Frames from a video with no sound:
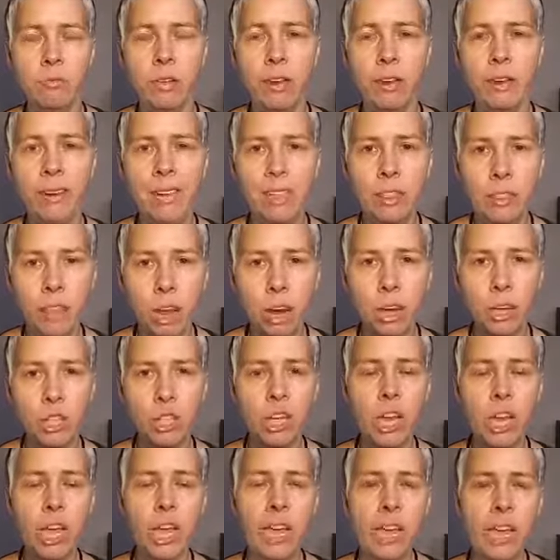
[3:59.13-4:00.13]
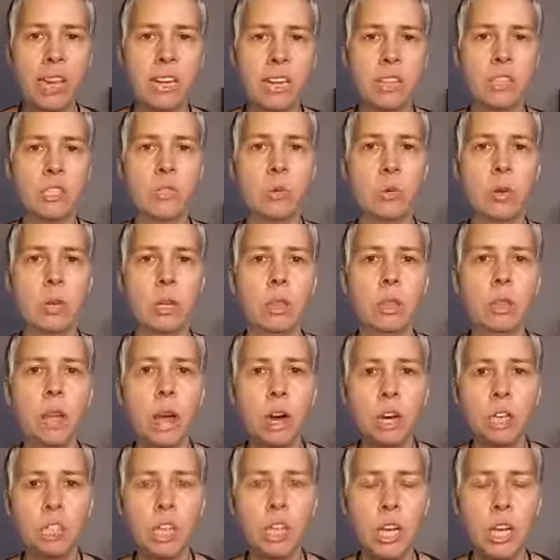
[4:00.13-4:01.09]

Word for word: a, very large hiatus or a large